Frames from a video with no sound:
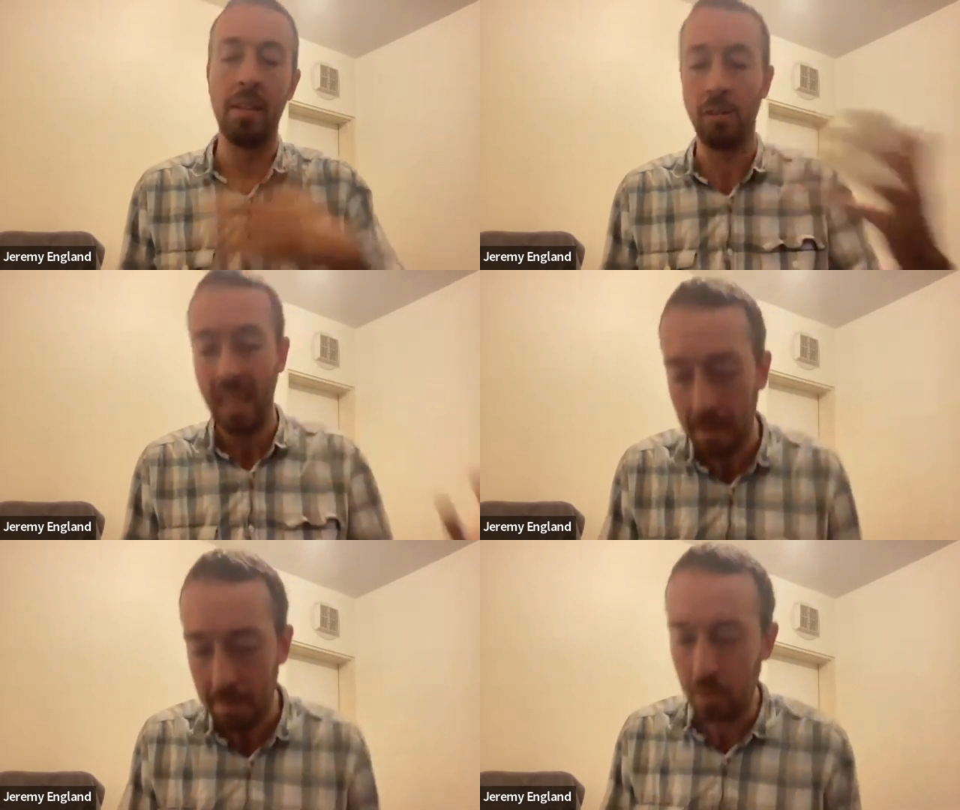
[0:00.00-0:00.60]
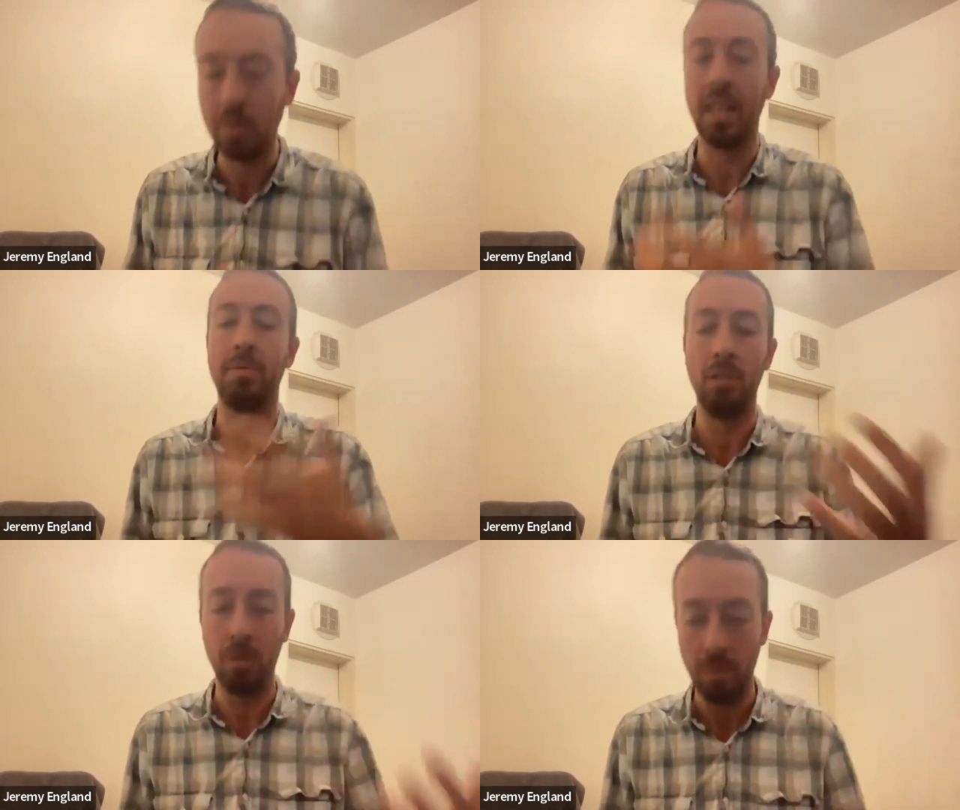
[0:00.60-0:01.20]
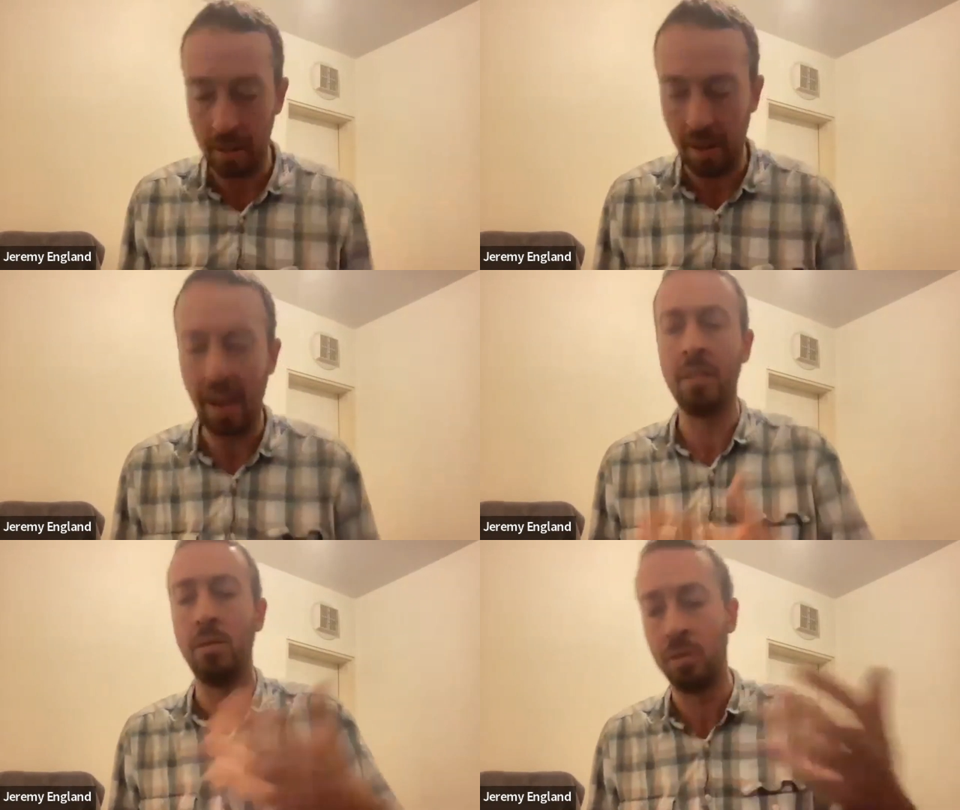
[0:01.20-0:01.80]
Their taboos have to do with their
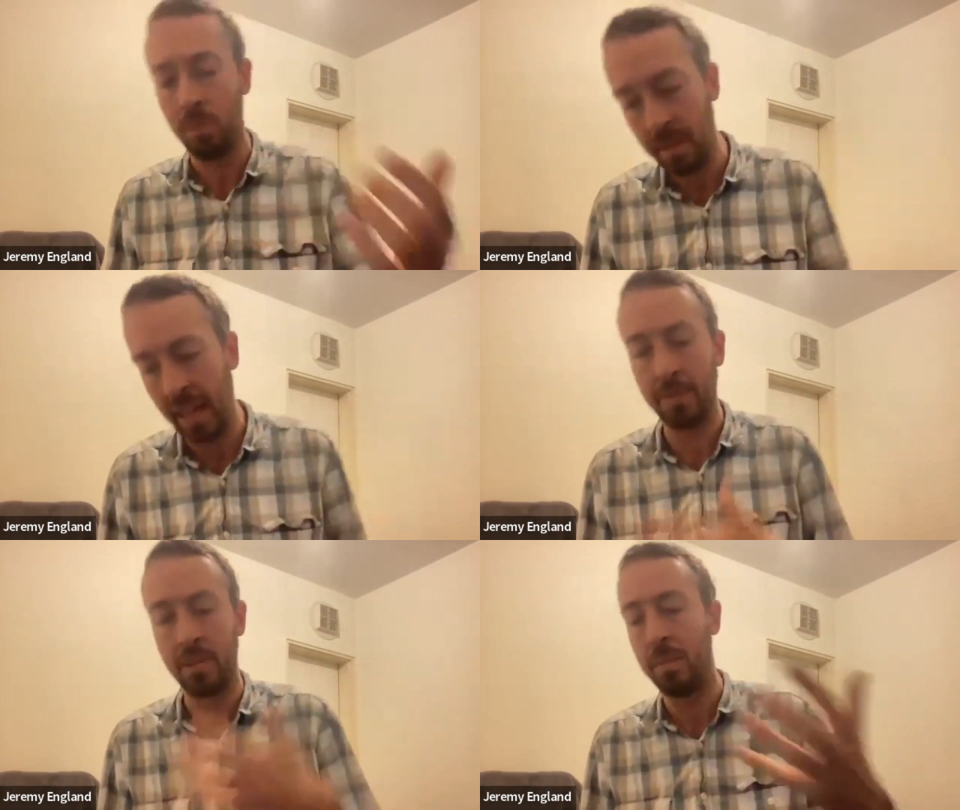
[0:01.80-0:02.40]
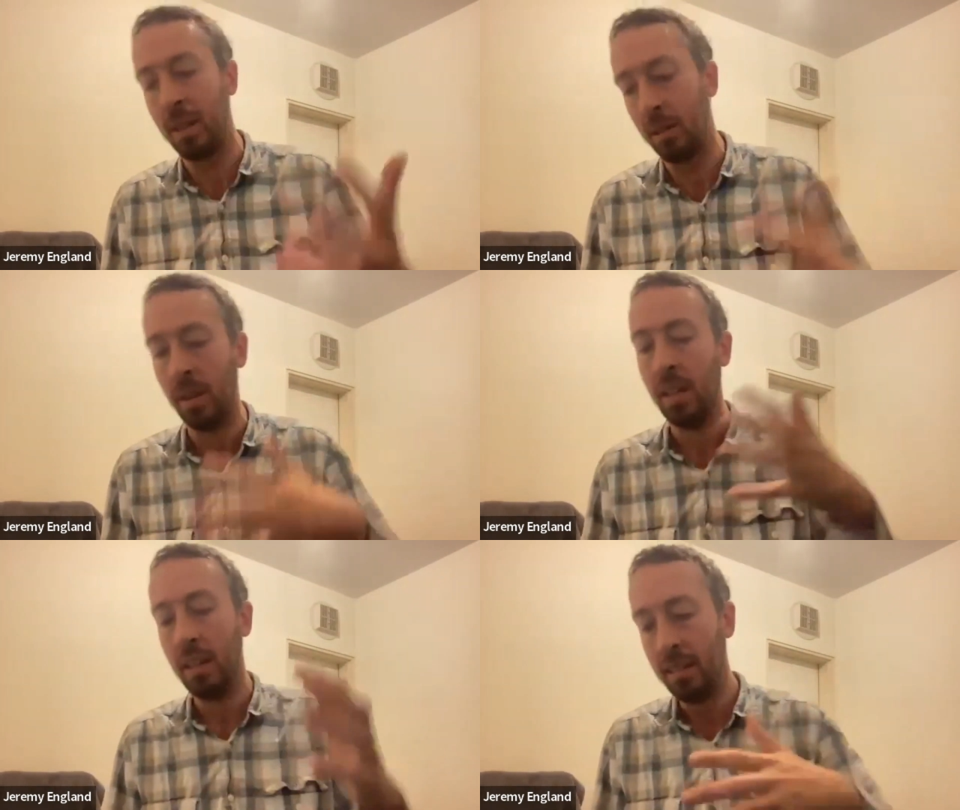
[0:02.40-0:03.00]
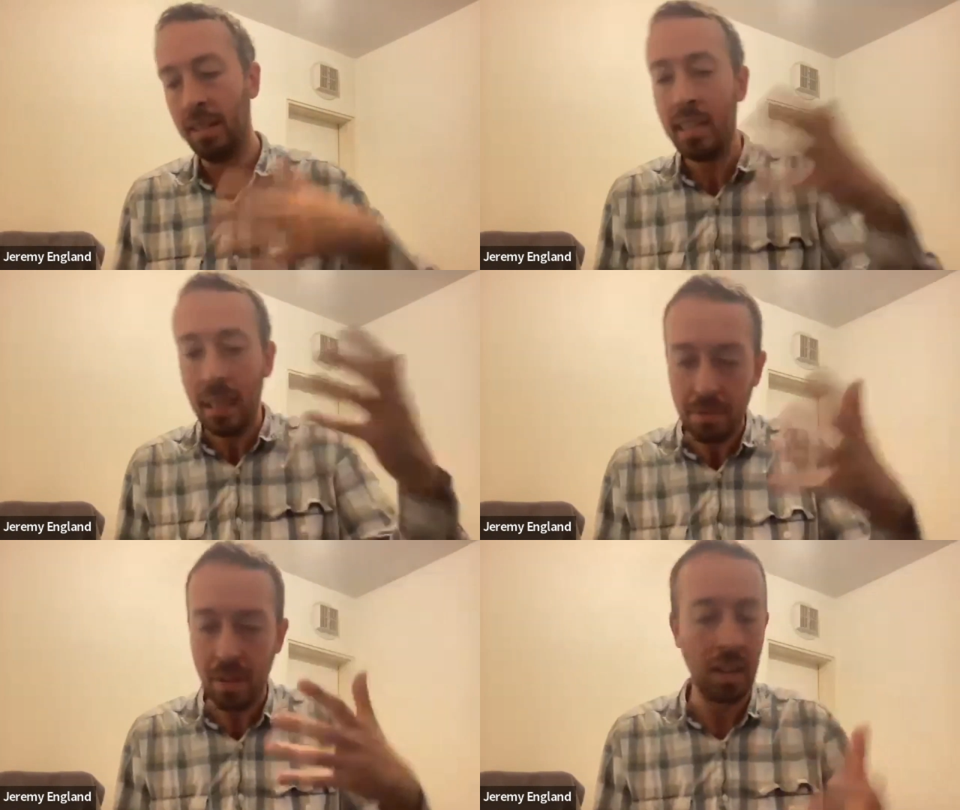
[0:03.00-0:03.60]
idols, where they have somehow
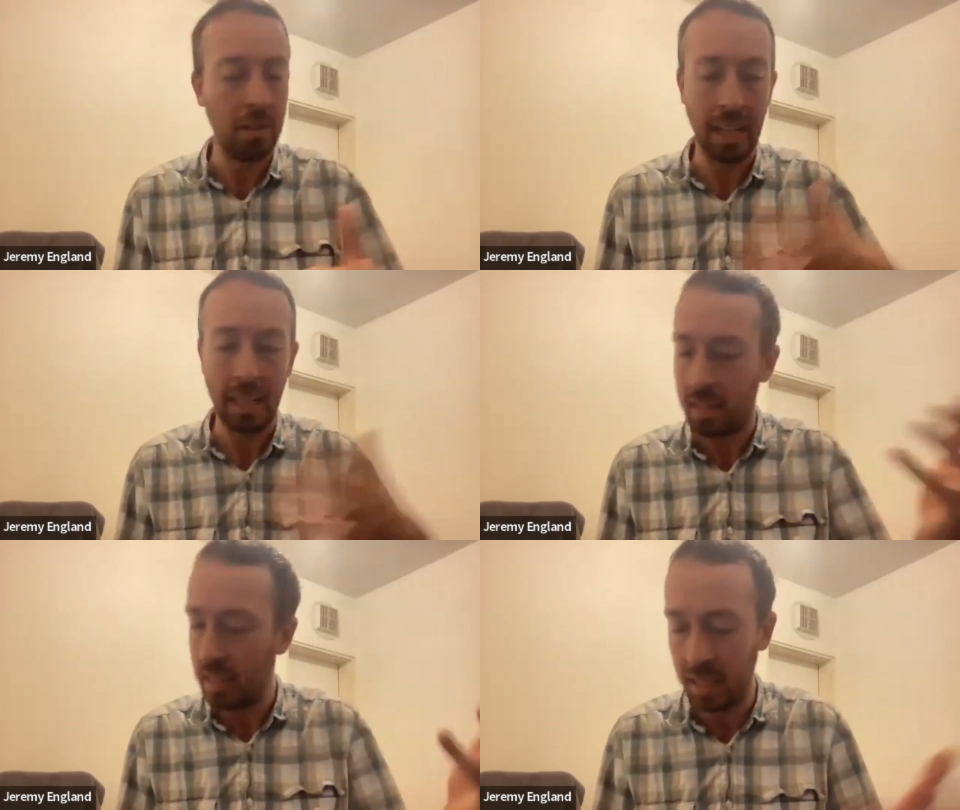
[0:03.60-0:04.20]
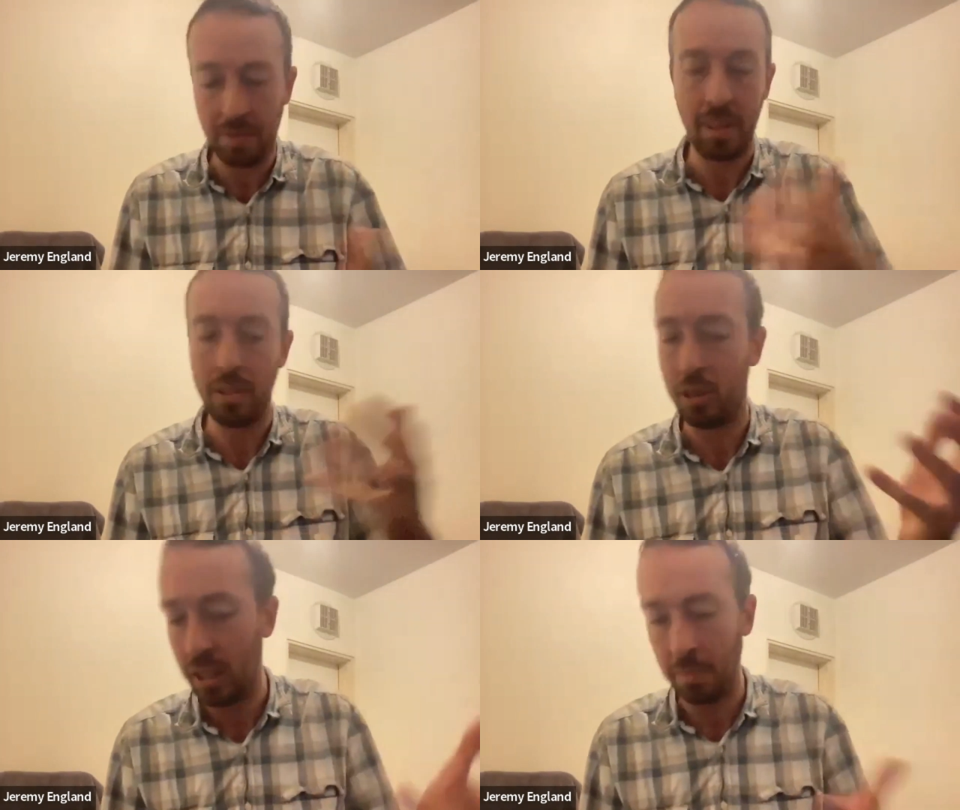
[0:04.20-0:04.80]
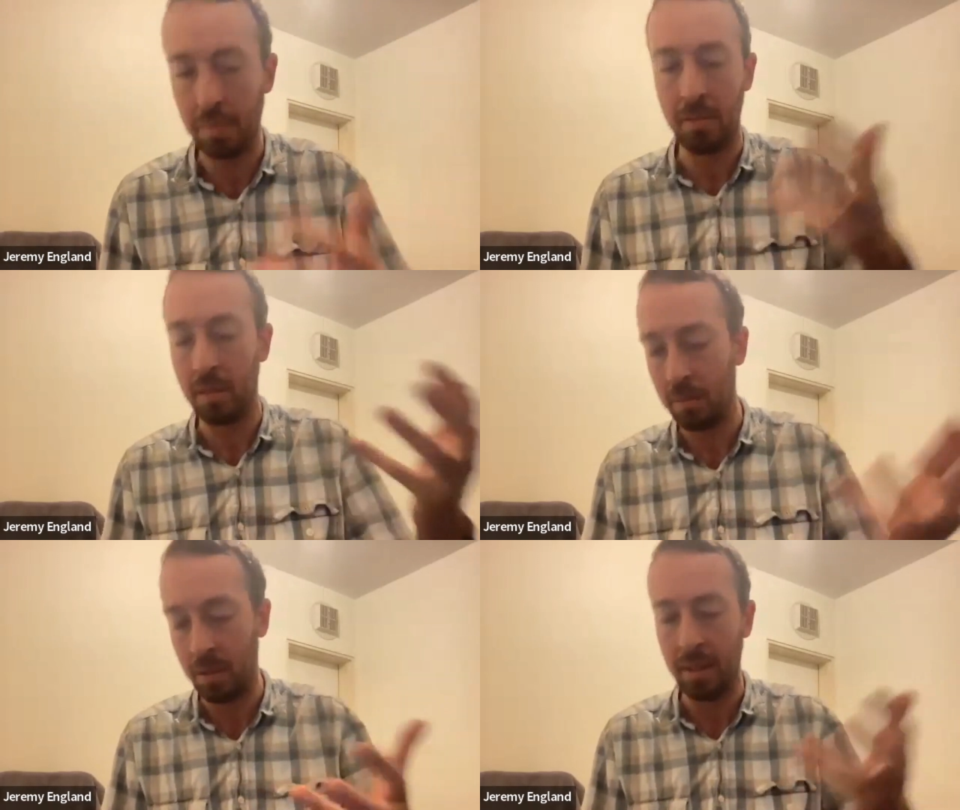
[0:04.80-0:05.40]
deified or anti-deified sheep
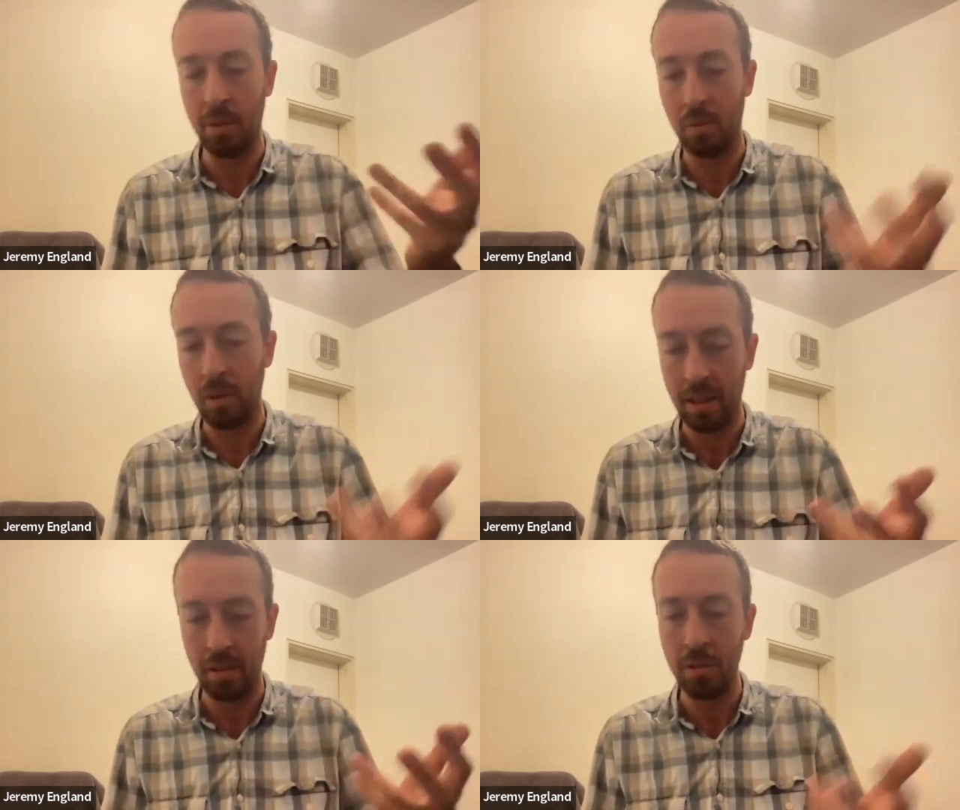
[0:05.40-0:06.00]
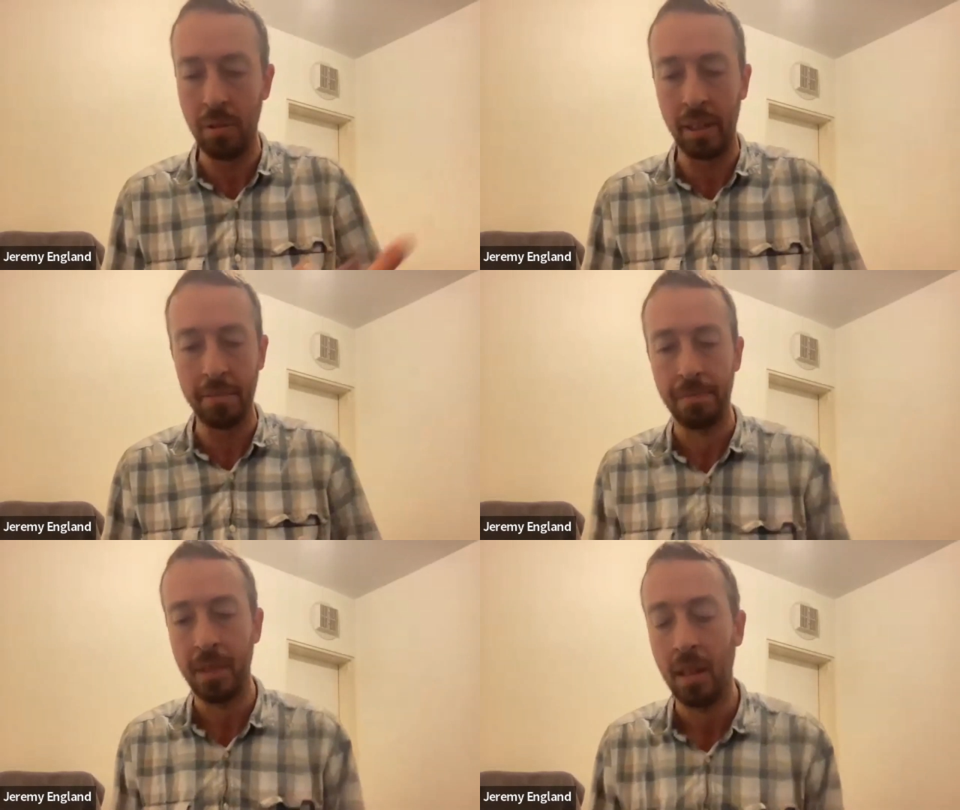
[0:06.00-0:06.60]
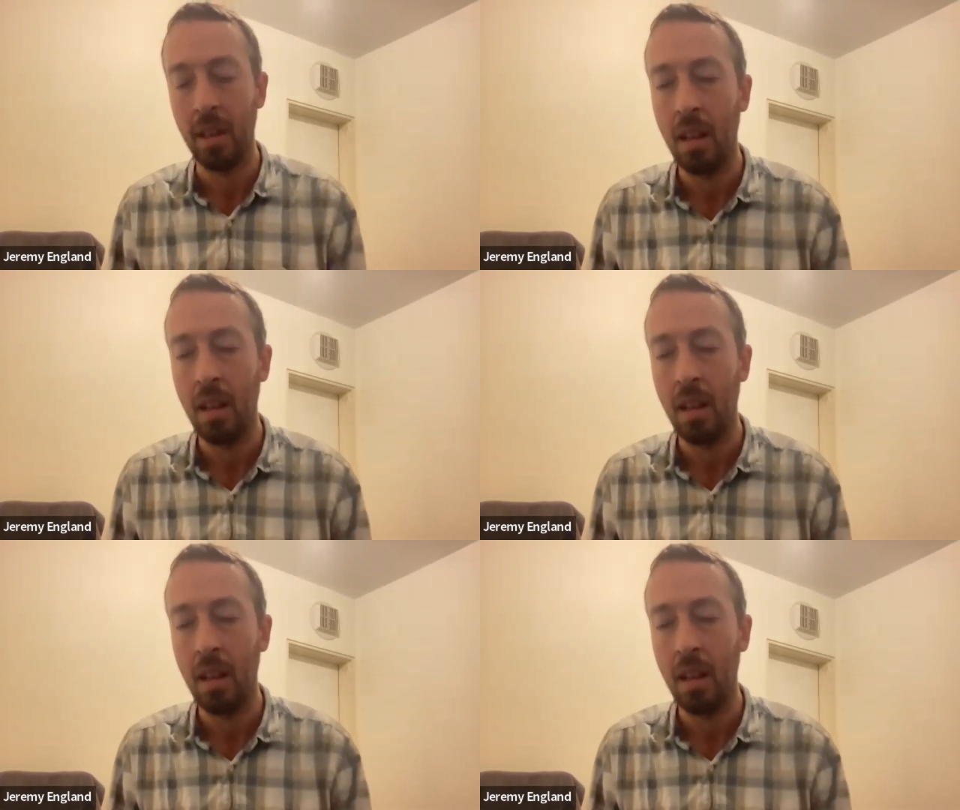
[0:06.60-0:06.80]
and whatever way they're doing.